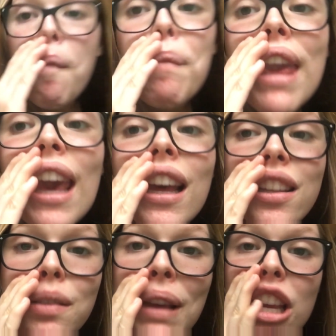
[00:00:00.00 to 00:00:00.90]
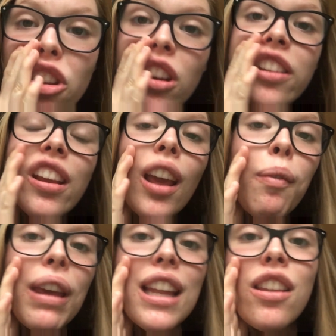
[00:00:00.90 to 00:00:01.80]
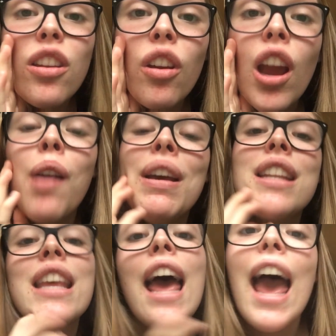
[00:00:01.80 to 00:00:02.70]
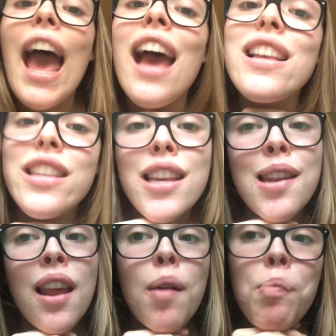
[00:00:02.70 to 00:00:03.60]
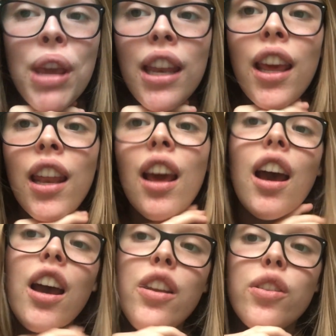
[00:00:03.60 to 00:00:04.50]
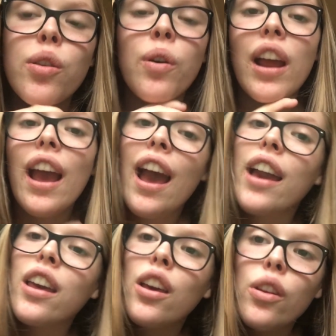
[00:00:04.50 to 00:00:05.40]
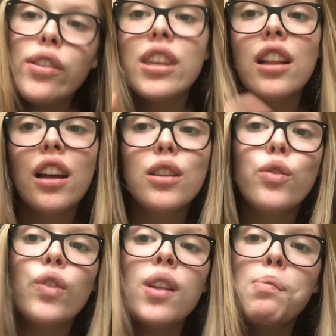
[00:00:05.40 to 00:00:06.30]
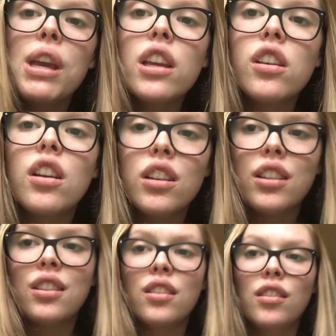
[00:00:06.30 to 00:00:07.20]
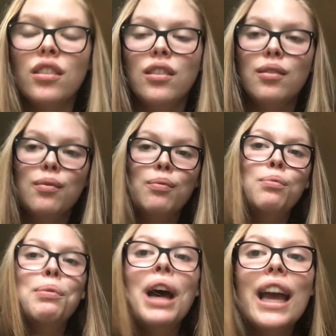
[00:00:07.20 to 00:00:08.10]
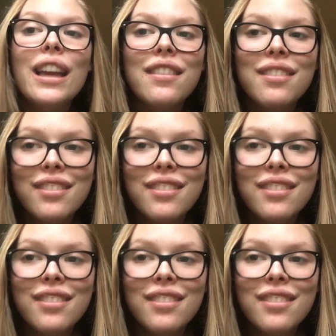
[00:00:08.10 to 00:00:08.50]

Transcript: P.S. Make sure to check out my Instagram. It's @SydBeanin_egg. You'll see lots of fun pictures. Bye!